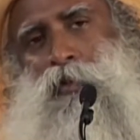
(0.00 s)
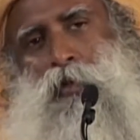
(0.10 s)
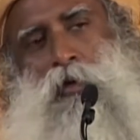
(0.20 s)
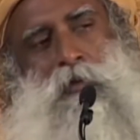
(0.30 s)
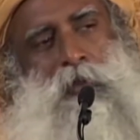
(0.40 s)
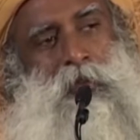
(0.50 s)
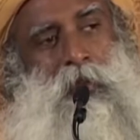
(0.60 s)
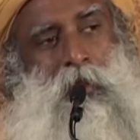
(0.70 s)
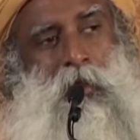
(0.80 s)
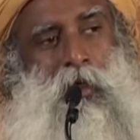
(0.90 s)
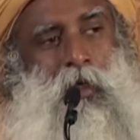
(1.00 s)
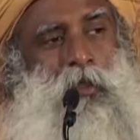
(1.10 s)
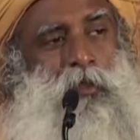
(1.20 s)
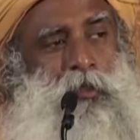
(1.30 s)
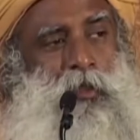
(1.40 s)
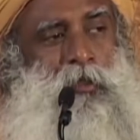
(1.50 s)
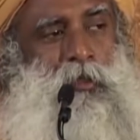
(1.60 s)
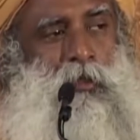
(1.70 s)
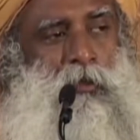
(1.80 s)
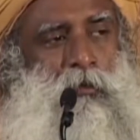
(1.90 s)
So the senior colleague
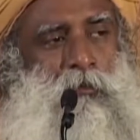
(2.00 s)
suggested,